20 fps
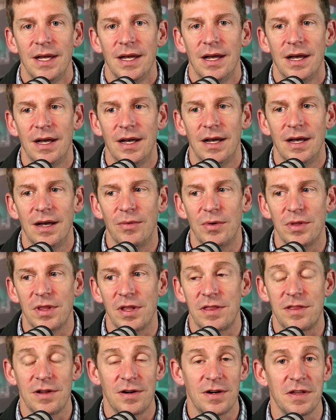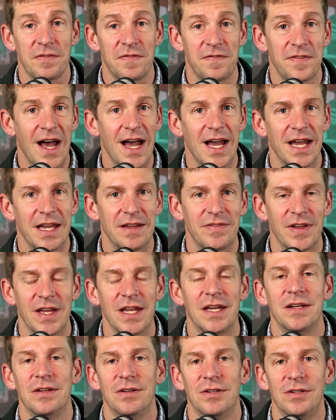uh, with a 35
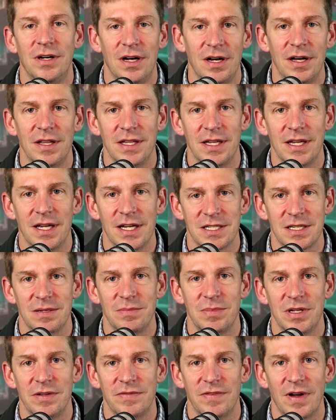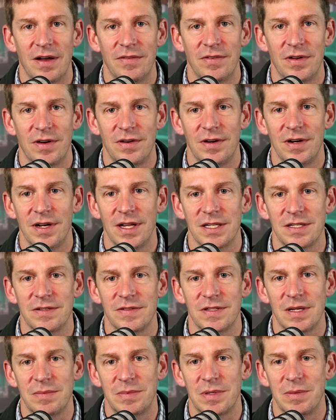handle on the S&P 500 as
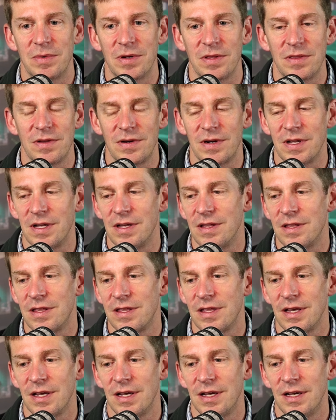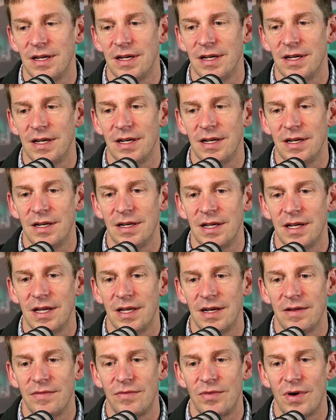of September 30th, uh,
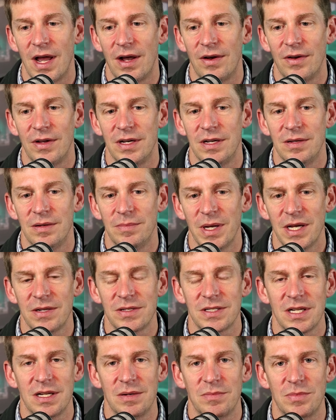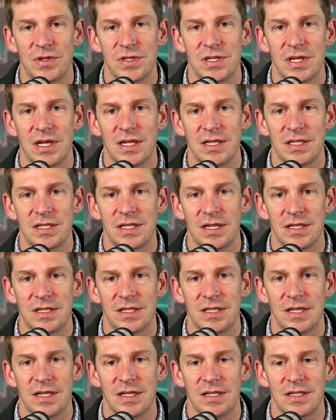and have rallied about 10%
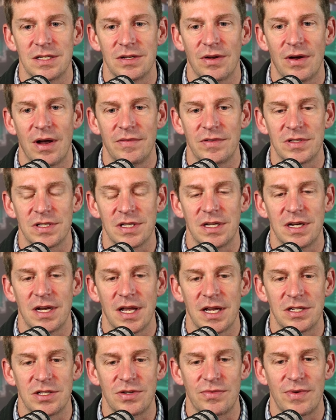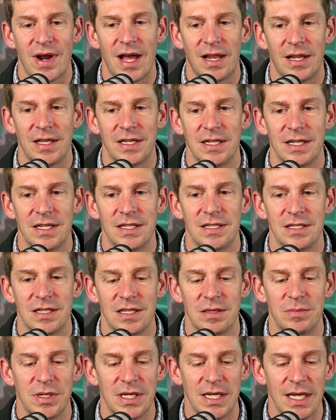since then. So obviously a nice rally into
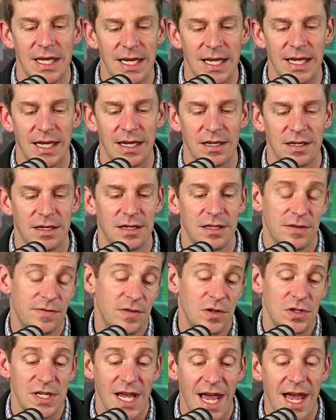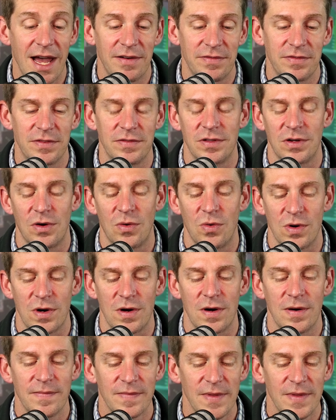the beginning of the first half of the quarter.